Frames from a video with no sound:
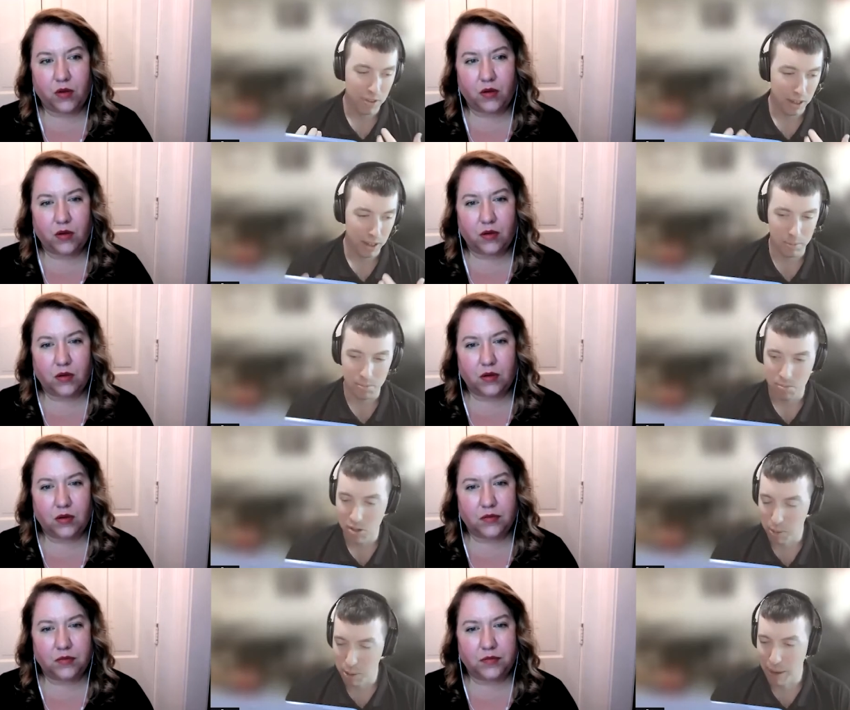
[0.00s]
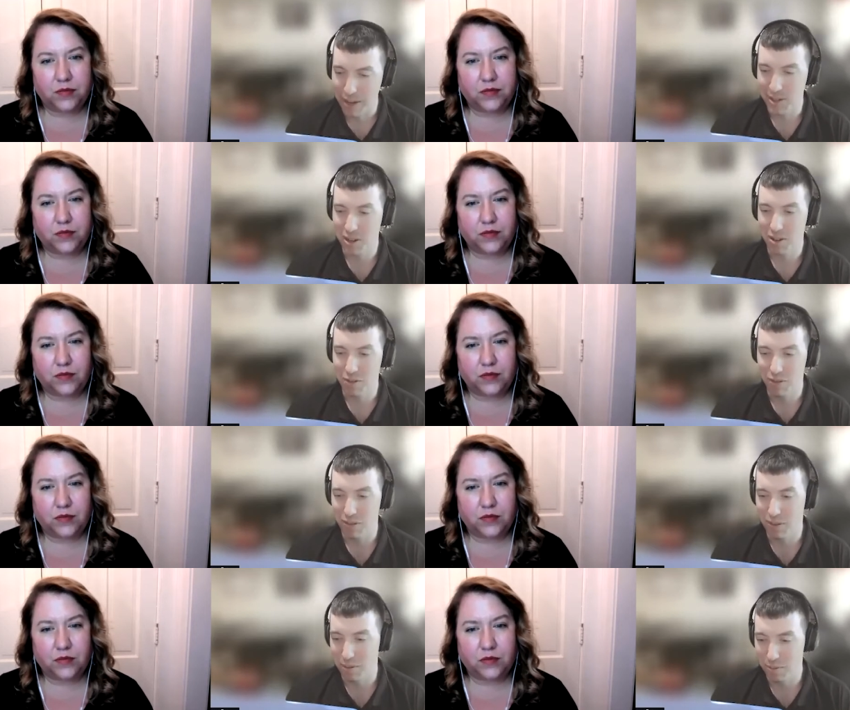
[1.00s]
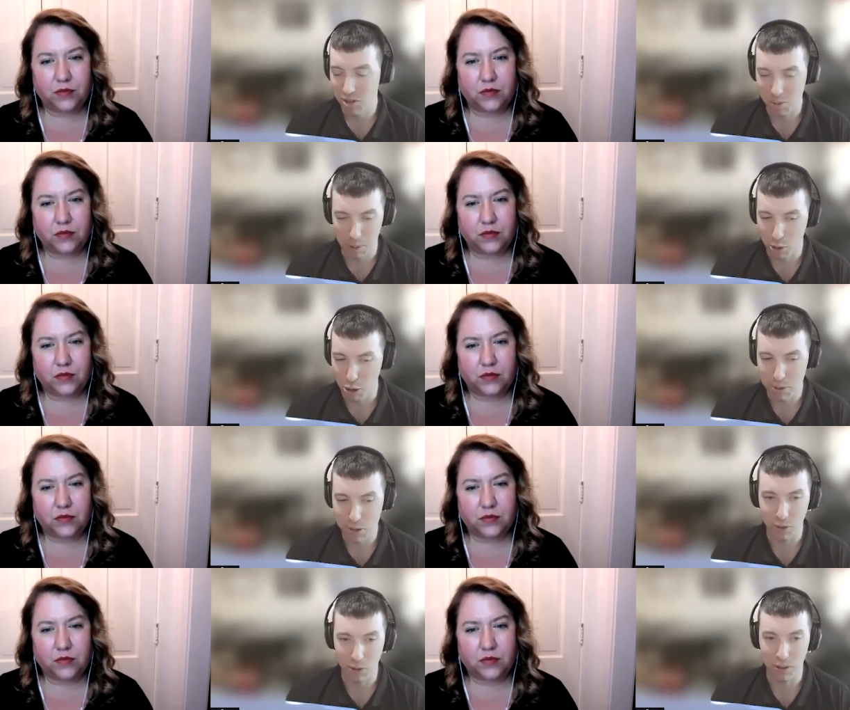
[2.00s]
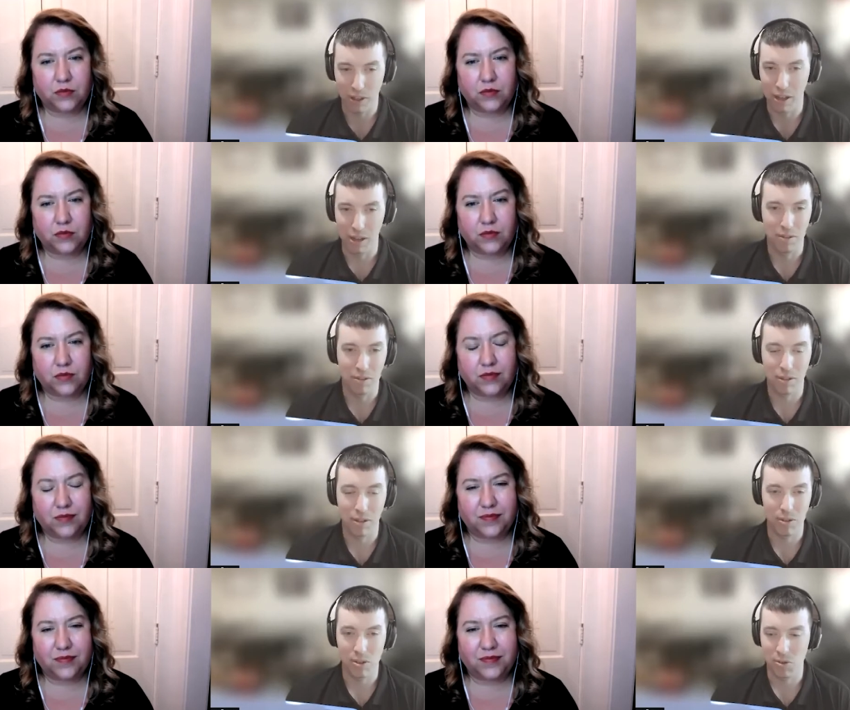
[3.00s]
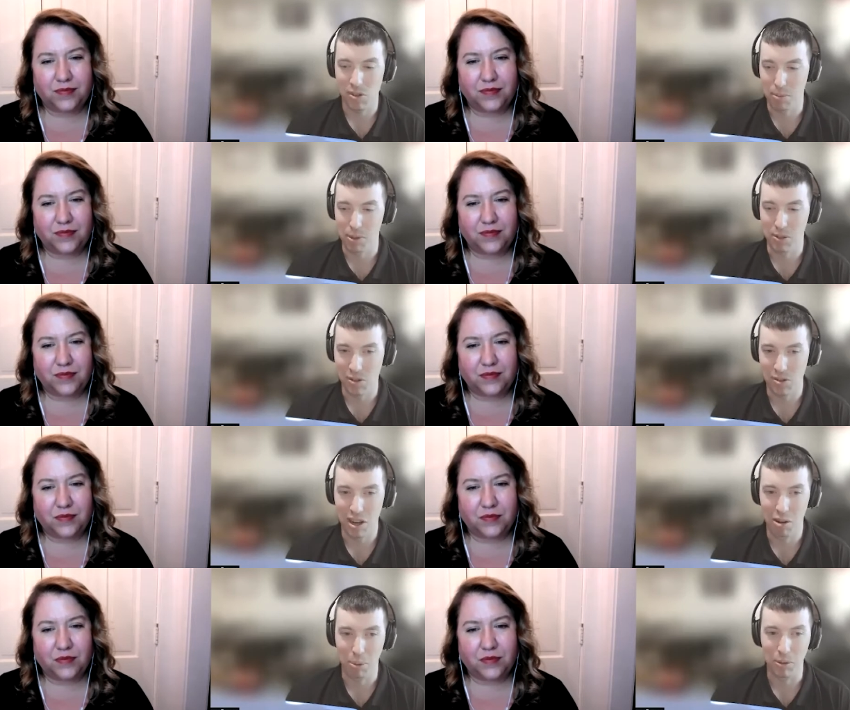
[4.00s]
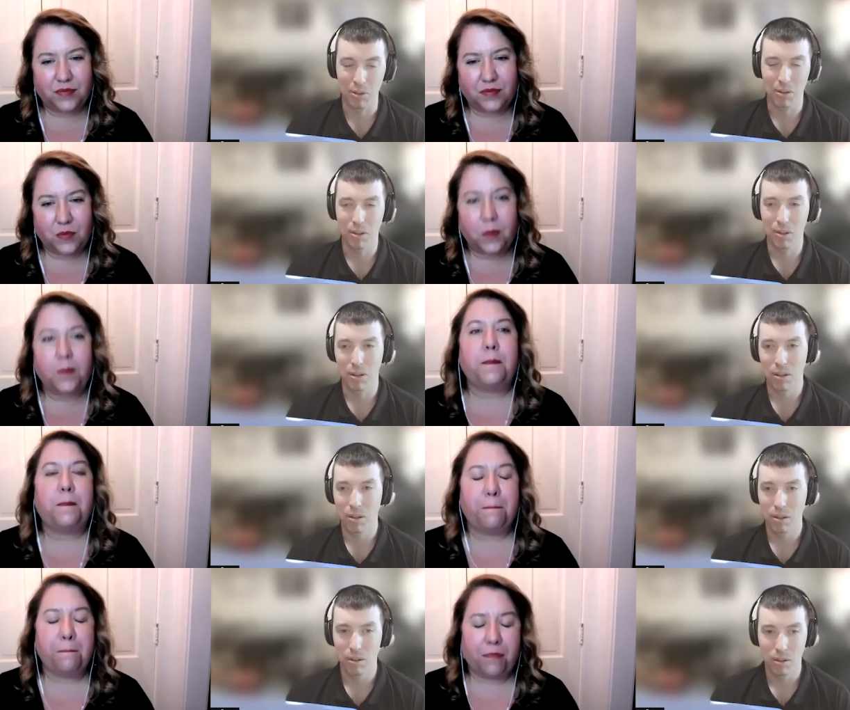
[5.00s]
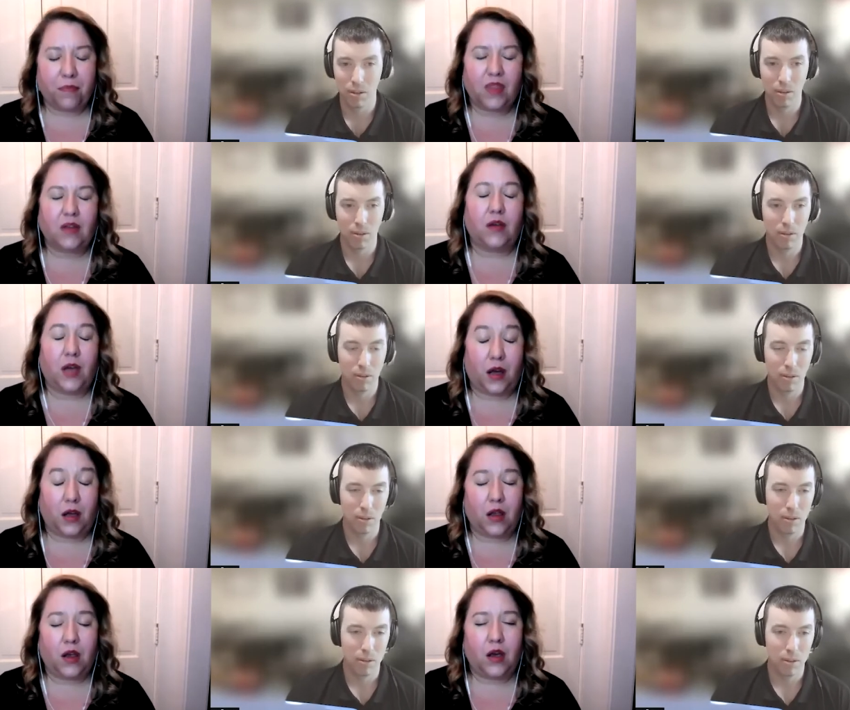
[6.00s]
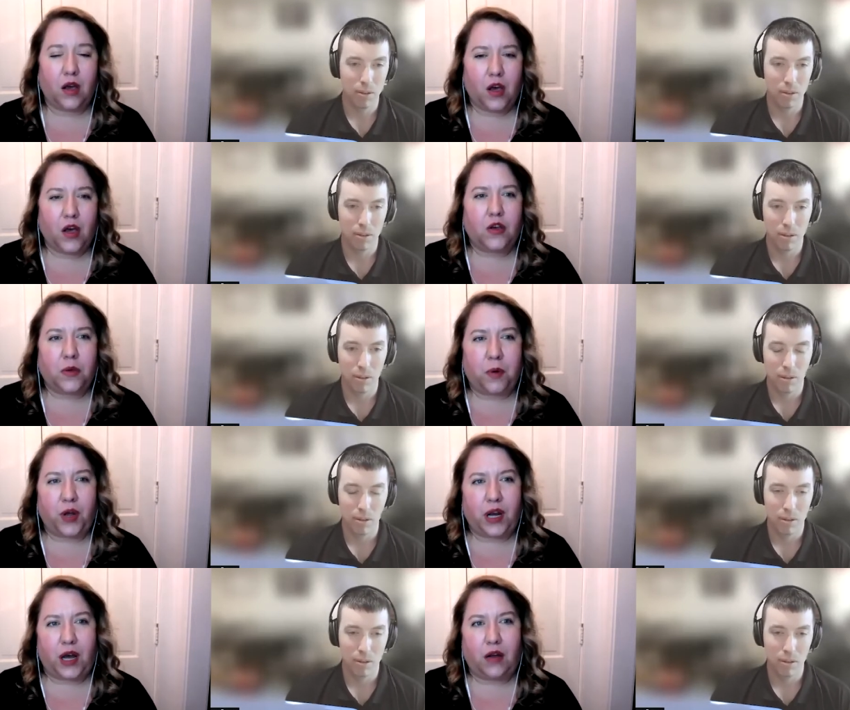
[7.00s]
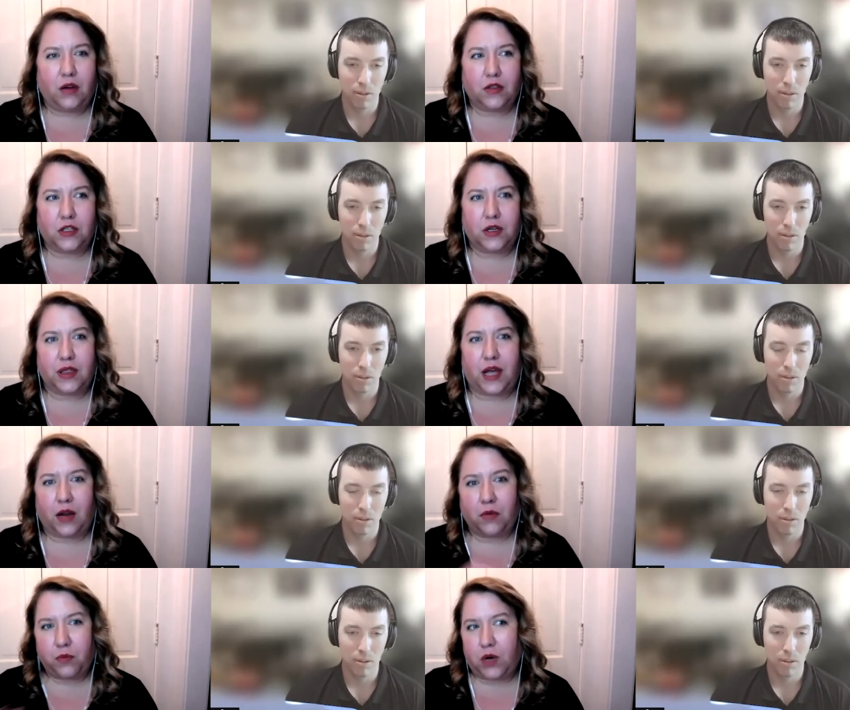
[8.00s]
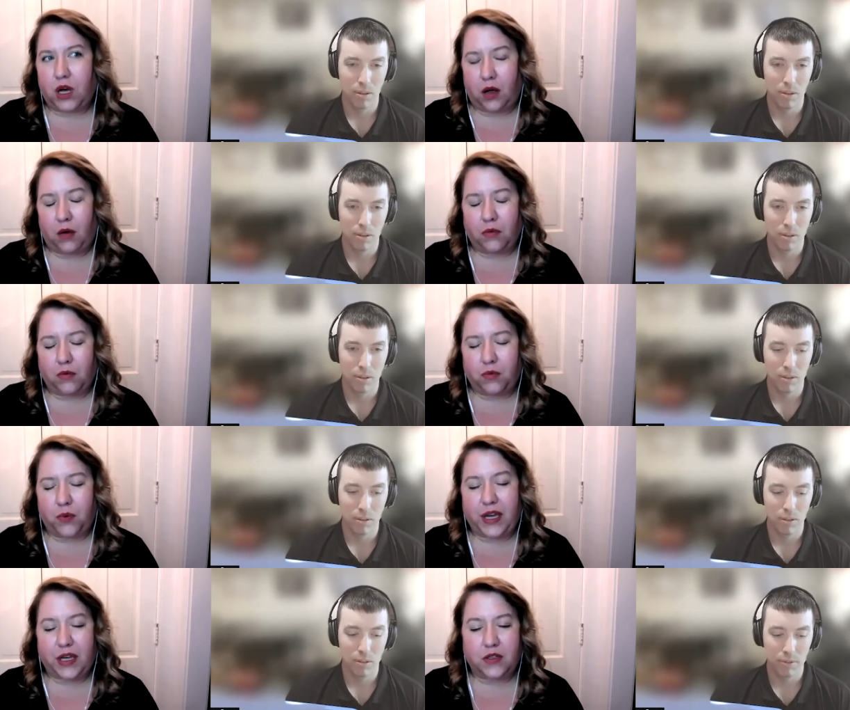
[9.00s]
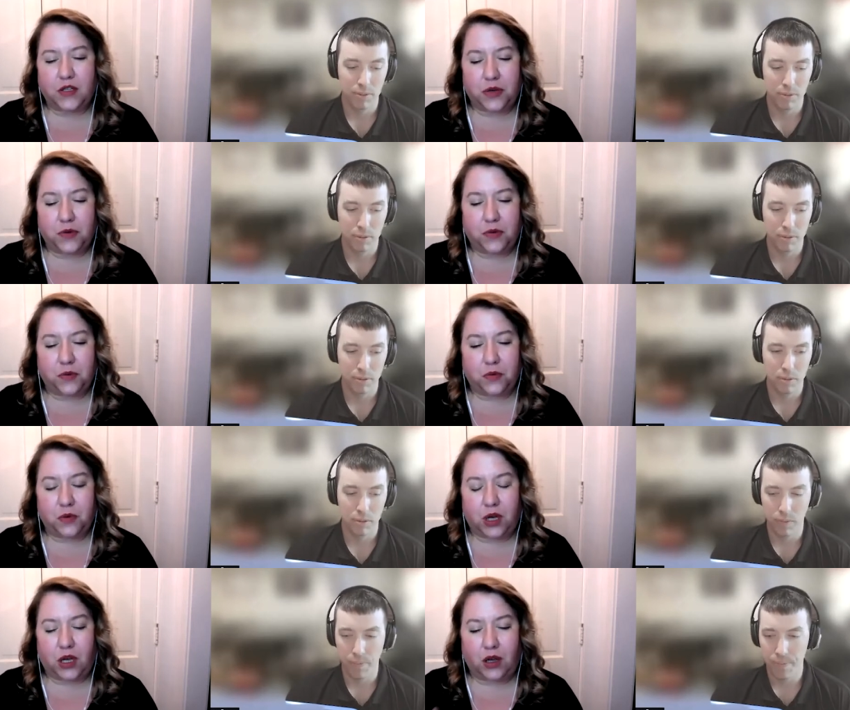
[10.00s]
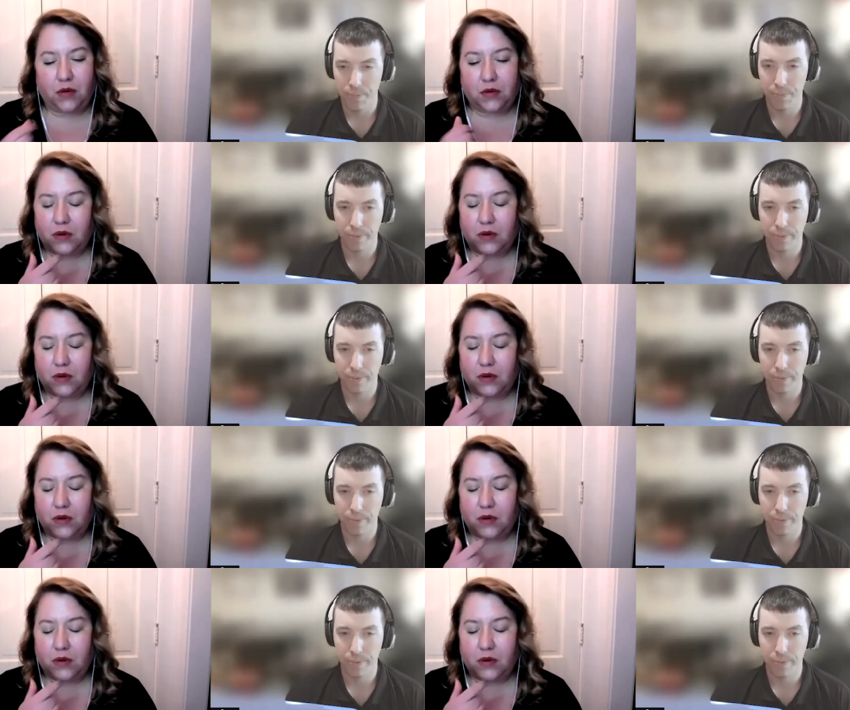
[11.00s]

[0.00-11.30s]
Speaker 1: um, somewhat positive, somewhat purposeful, and also somewhat sustainable.
Speaker 2: Mm, yeah. You point out during that uh, weekend, too, uh,